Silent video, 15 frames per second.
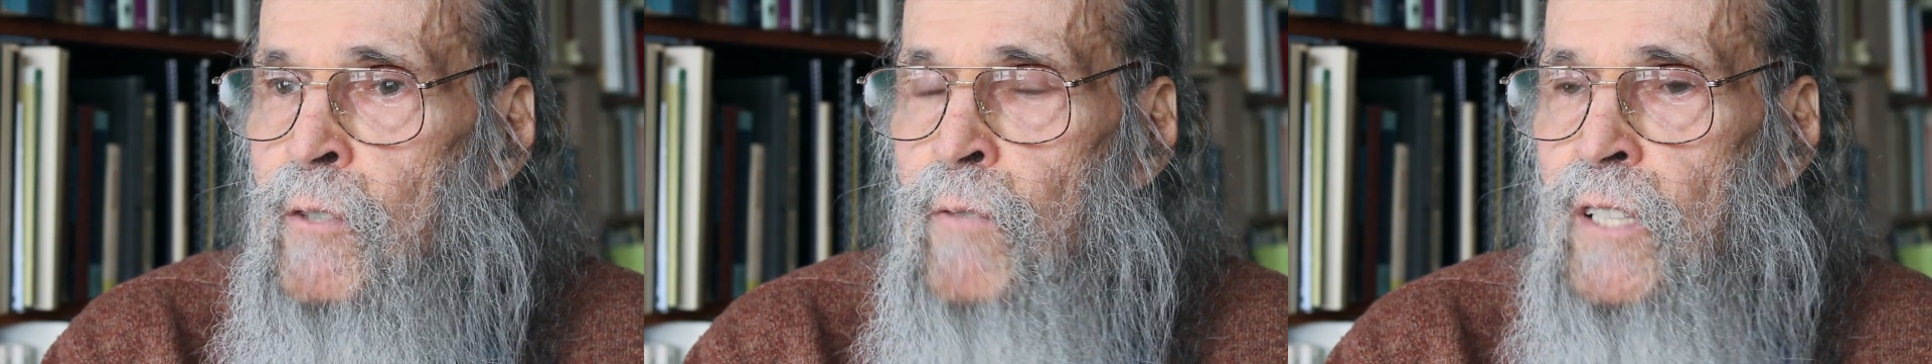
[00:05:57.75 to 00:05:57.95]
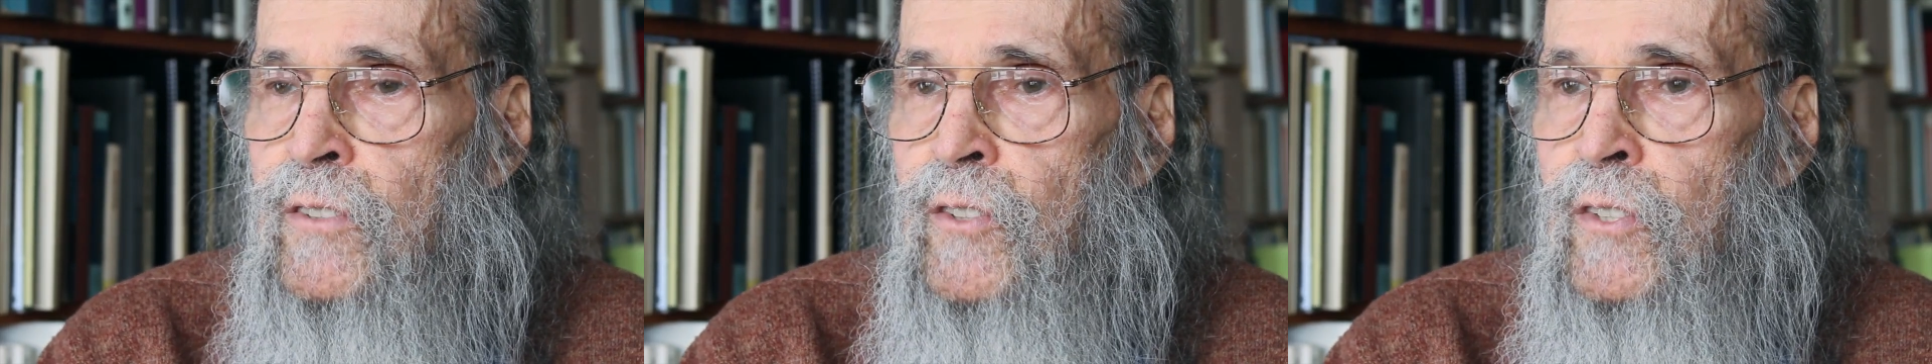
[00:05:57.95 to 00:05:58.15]

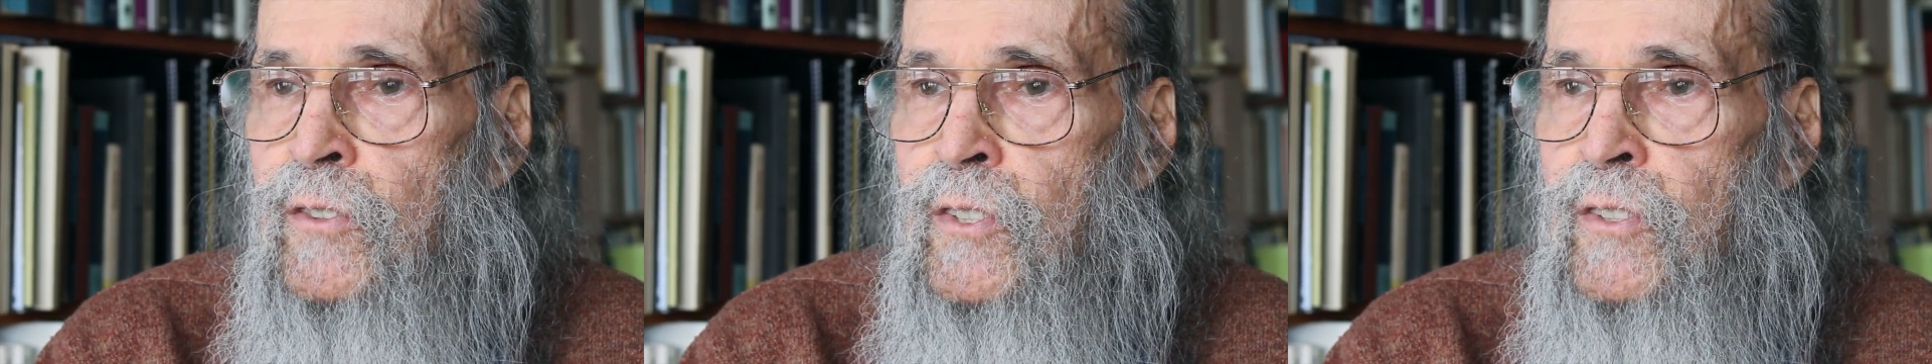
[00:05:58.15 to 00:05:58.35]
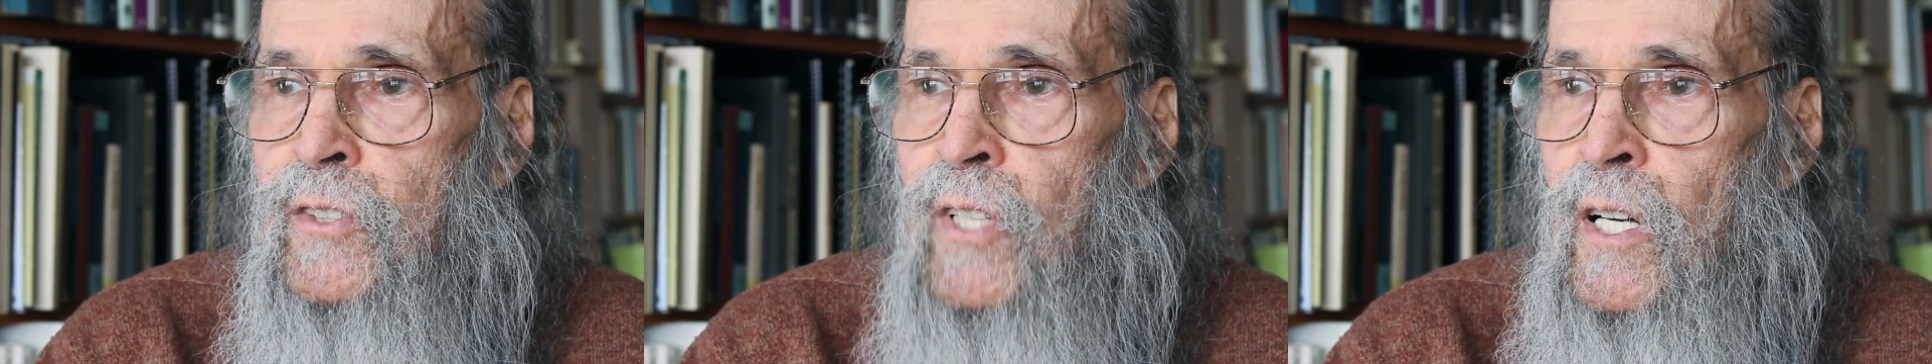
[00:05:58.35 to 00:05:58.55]
rest of
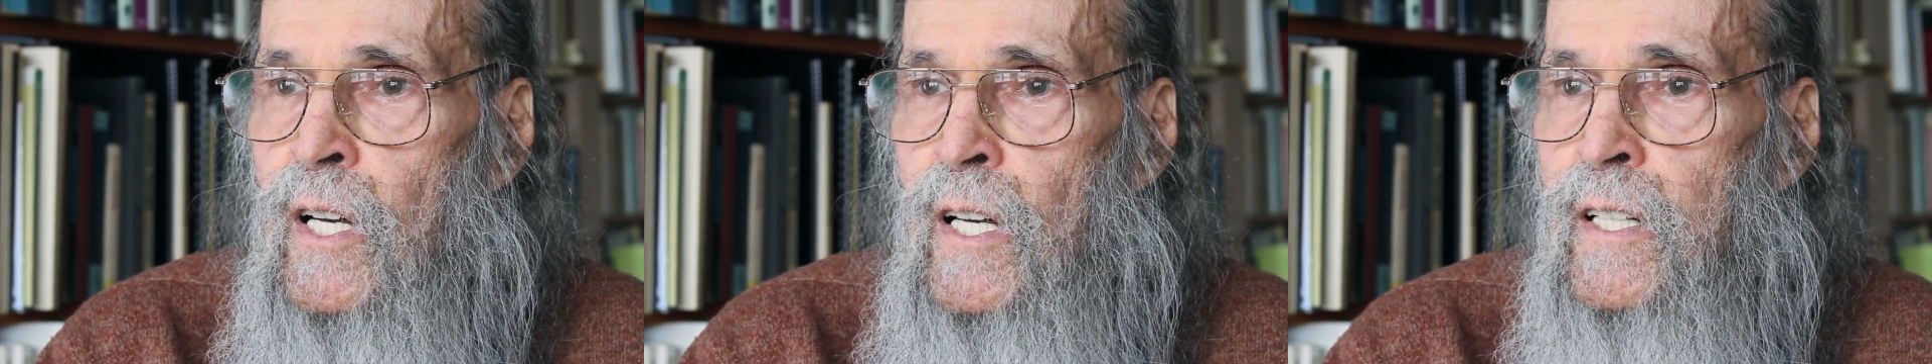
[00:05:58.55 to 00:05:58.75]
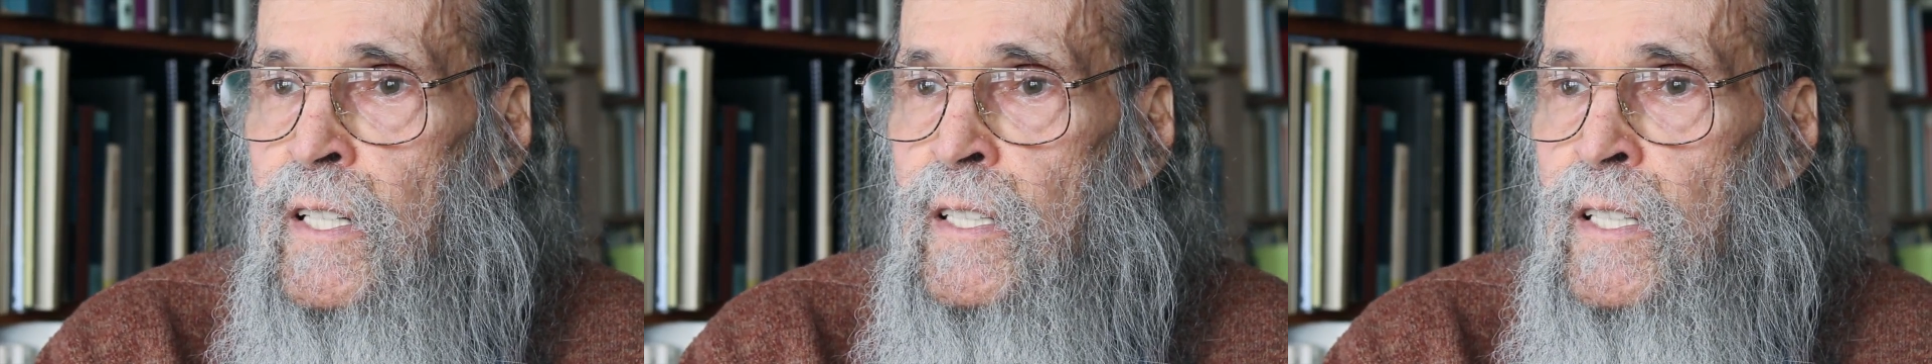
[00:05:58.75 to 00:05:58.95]

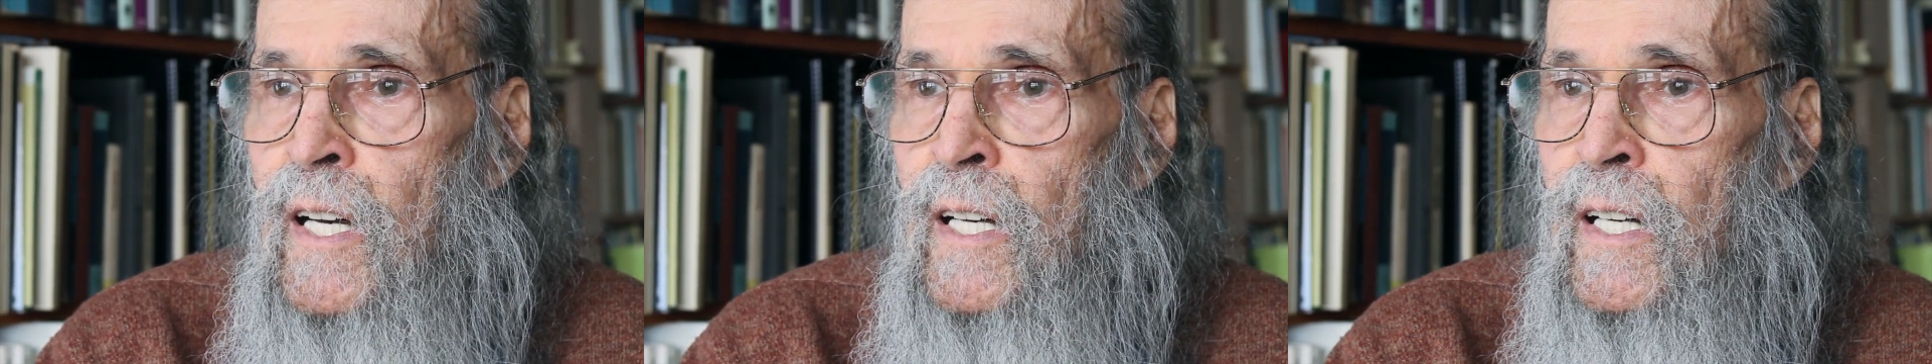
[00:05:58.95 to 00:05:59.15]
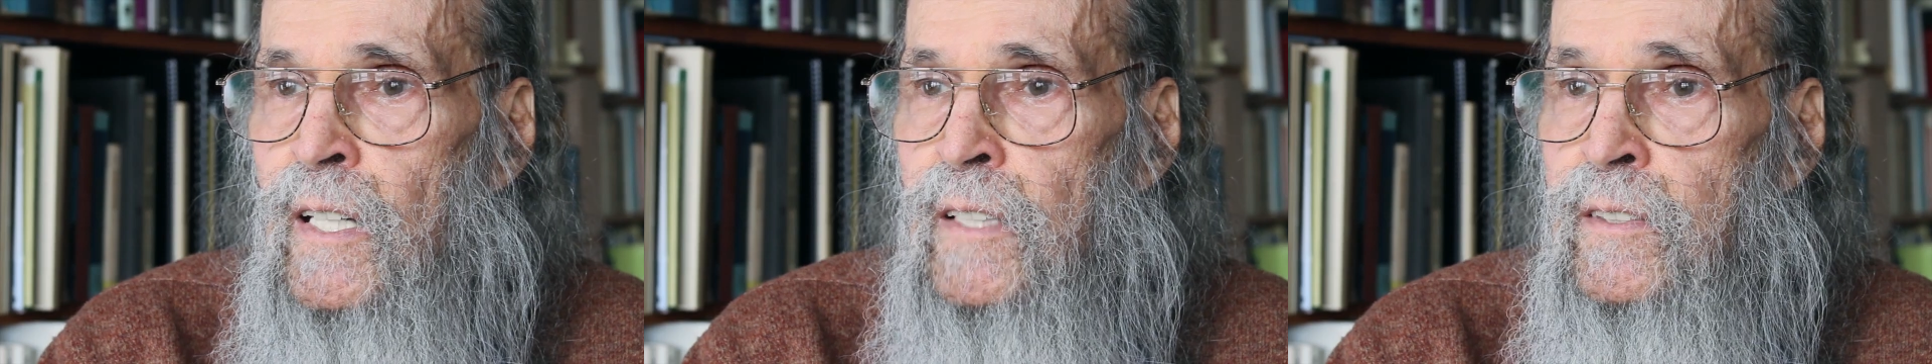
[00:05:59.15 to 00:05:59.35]
society
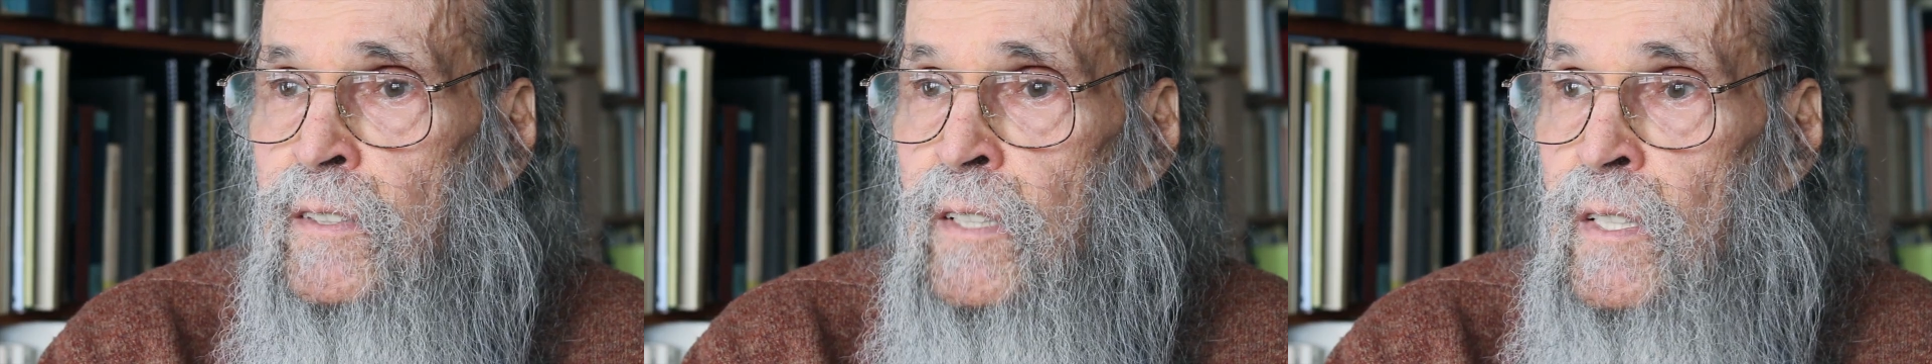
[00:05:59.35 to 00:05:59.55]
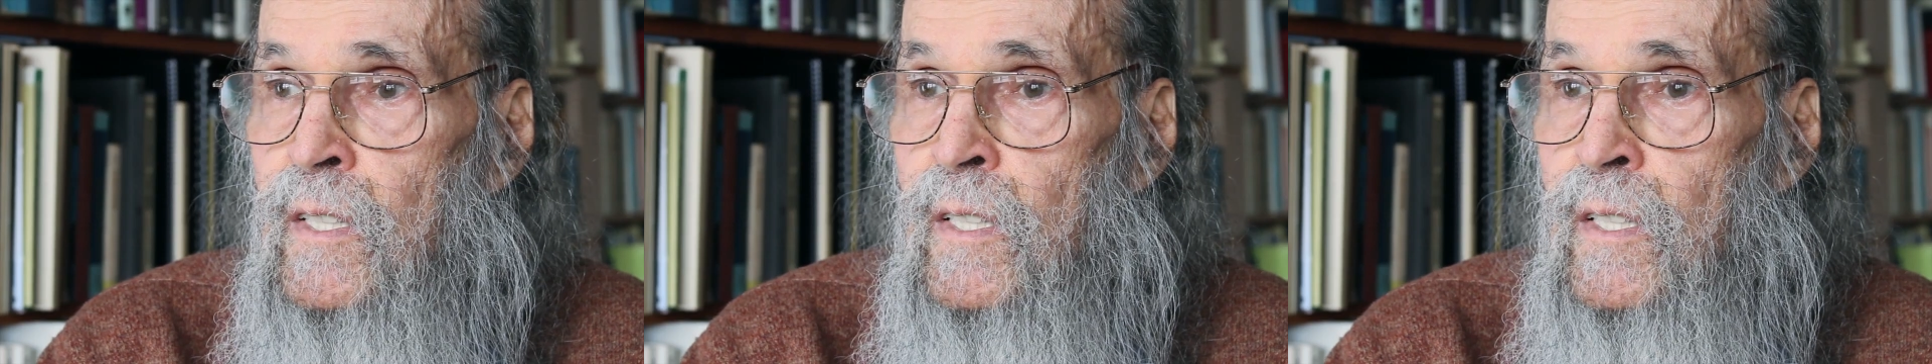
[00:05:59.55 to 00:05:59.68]
as